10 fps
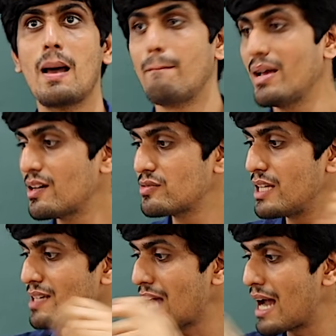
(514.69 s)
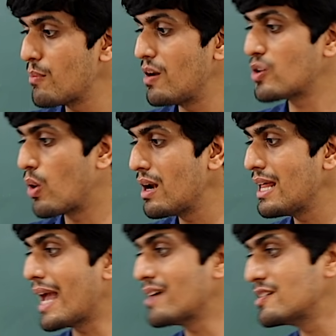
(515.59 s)
because these animals
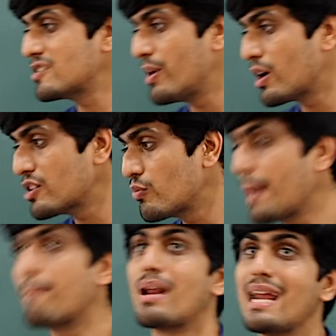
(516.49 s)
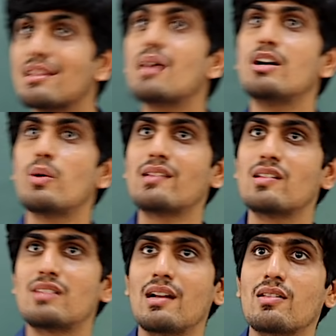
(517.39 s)
only exist because we breed them into
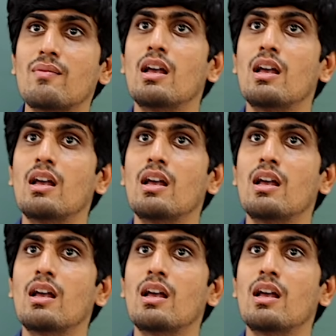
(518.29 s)
existence.